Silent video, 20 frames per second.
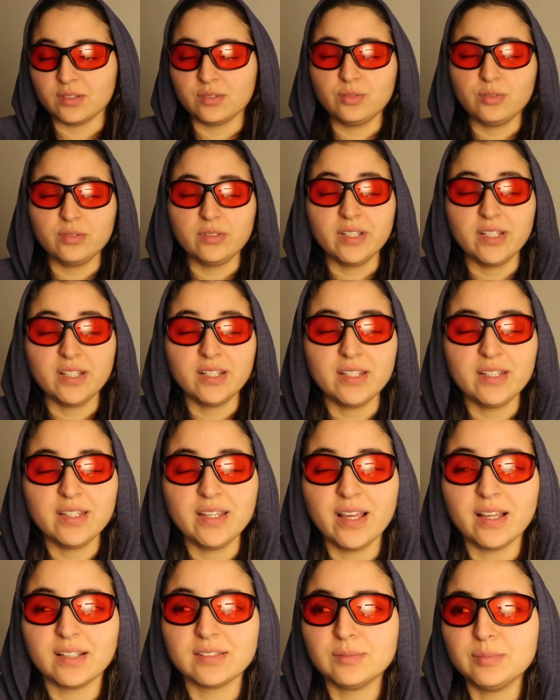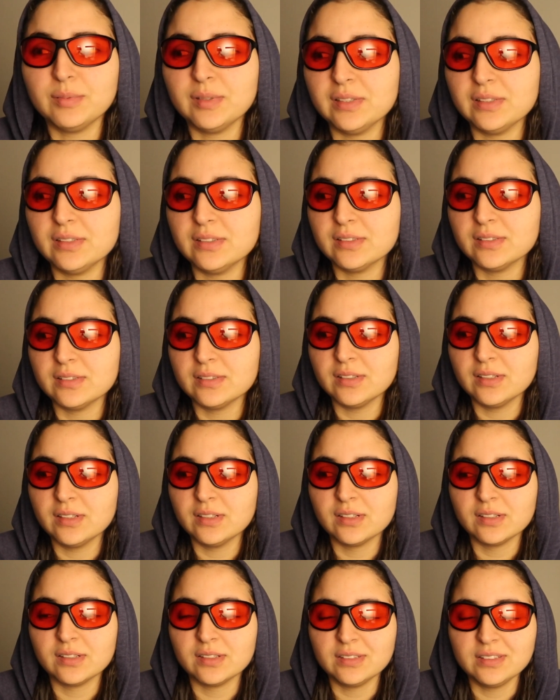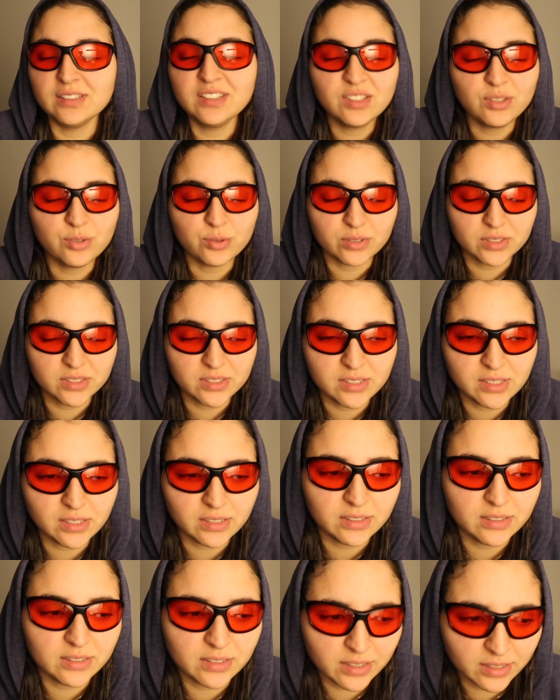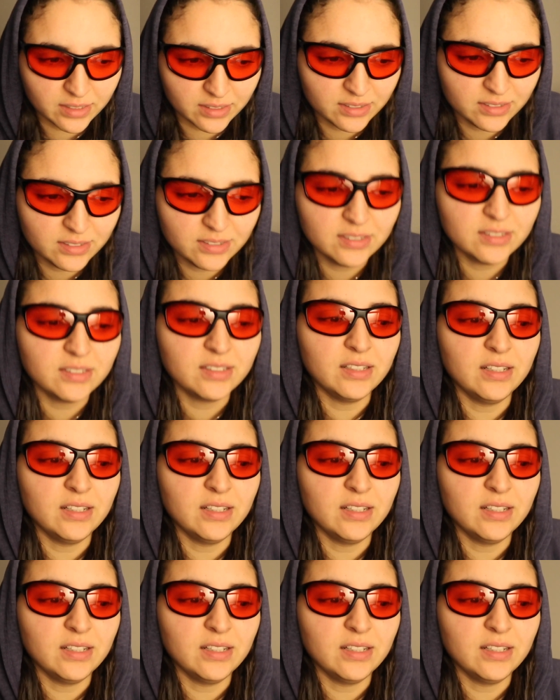today has been an interesting day.